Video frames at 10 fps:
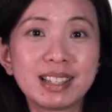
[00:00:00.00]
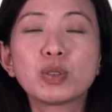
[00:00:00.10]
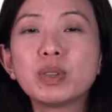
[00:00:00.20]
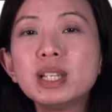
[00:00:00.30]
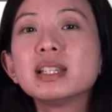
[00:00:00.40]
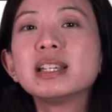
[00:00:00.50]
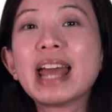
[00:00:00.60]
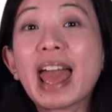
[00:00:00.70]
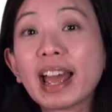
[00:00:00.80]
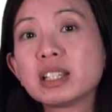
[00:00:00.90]
So this is
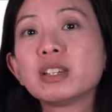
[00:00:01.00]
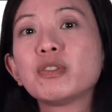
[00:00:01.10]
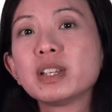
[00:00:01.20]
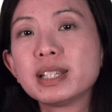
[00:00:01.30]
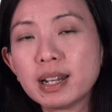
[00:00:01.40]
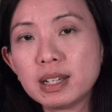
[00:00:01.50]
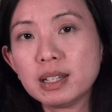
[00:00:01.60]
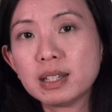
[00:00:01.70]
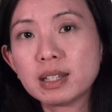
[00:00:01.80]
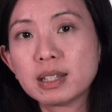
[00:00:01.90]
an active
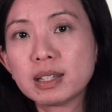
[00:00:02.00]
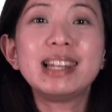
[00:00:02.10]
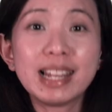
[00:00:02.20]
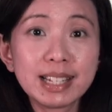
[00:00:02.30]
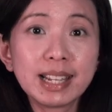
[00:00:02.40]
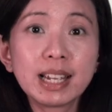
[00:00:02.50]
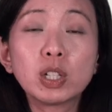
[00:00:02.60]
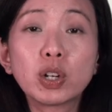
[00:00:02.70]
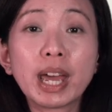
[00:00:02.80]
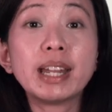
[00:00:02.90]
sentence. Let's take a
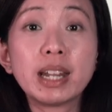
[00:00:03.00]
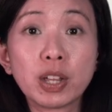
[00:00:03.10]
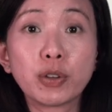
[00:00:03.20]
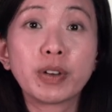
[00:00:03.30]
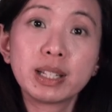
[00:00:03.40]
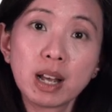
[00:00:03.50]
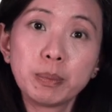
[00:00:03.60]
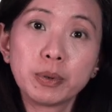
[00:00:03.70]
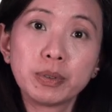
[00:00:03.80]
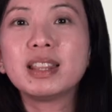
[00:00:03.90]
look at another
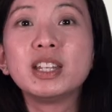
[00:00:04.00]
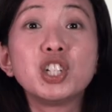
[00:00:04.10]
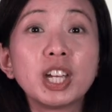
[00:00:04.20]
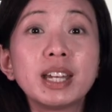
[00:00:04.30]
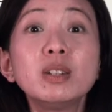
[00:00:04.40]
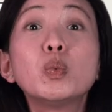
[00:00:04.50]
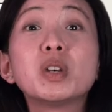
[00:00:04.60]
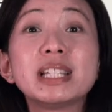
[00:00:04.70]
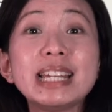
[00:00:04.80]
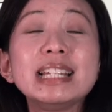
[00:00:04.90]
example. The chicken
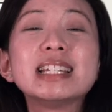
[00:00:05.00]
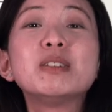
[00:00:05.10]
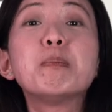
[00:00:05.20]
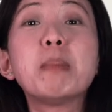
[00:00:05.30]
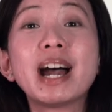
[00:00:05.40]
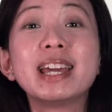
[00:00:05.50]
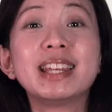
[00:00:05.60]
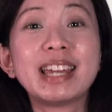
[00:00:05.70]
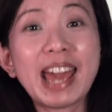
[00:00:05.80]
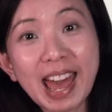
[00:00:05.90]
was eaten by
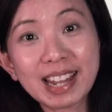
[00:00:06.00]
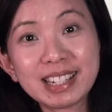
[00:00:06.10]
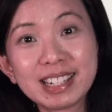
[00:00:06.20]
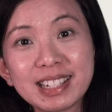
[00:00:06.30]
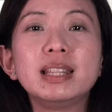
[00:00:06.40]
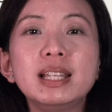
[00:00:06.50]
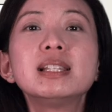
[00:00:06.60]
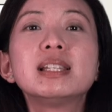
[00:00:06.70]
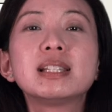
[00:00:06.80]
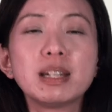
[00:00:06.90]
the cat. This
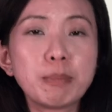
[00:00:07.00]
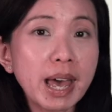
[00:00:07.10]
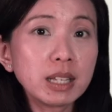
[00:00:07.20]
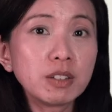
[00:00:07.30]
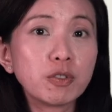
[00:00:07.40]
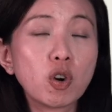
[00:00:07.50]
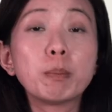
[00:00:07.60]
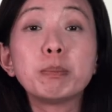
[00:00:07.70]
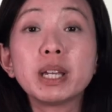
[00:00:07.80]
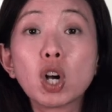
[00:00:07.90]
is in the passive
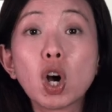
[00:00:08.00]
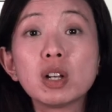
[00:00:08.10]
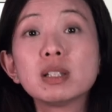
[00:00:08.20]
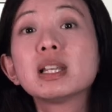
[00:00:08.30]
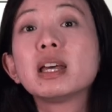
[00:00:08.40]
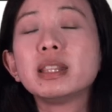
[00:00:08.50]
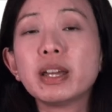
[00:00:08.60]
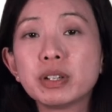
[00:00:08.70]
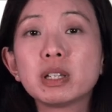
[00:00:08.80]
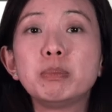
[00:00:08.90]
form because
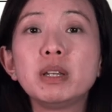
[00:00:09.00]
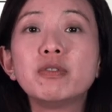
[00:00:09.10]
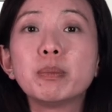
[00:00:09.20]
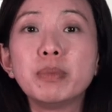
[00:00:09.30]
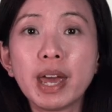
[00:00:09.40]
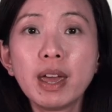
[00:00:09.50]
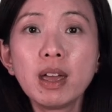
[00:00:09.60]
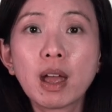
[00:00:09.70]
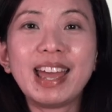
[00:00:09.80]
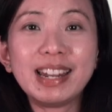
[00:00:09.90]
there is a be verb there,
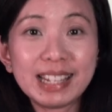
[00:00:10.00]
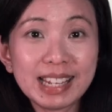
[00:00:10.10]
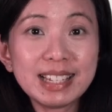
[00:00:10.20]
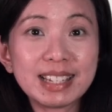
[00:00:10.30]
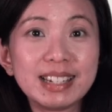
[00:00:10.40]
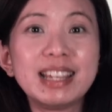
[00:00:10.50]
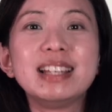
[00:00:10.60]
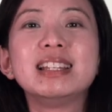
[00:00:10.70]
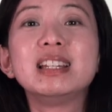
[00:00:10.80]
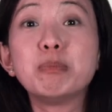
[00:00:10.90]
and eaten
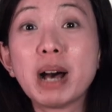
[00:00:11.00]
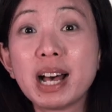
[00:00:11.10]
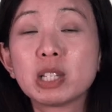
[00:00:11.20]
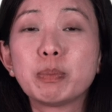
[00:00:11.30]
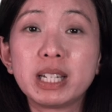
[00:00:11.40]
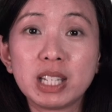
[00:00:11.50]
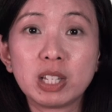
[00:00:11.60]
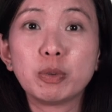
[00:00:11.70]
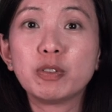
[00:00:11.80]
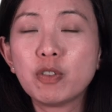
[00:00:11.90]
is in the past
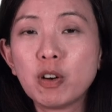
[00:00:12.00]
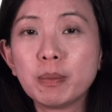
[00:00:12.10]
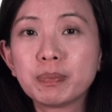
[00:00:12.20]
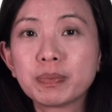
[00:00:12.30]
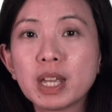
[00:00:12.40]
participle form.